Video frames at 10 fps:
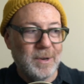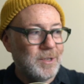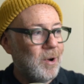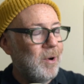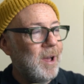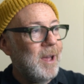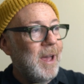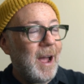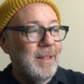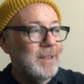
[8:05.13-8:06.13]
So,
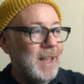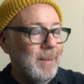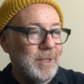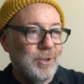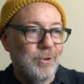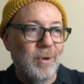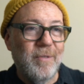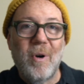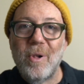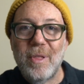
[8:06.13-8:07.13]
and the same is true of
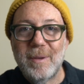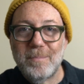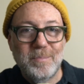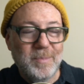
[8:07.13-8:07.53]
all the